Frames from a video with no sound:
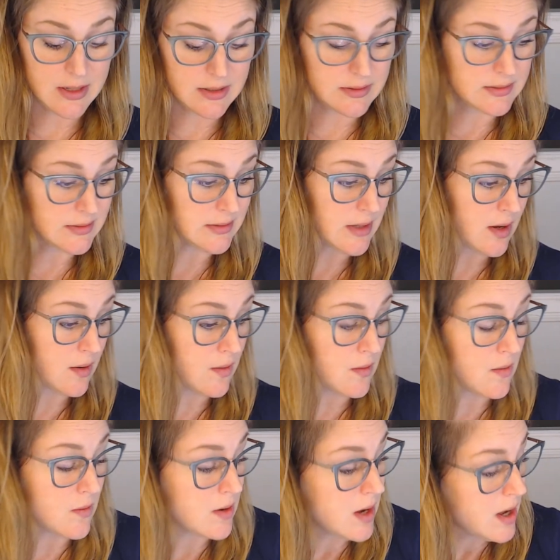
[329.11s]

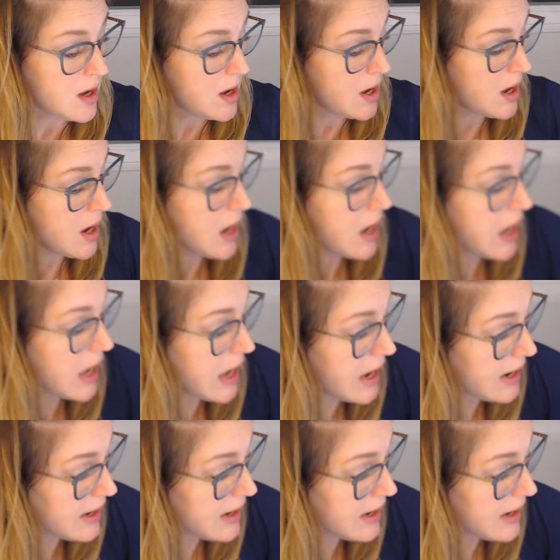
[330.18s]
So I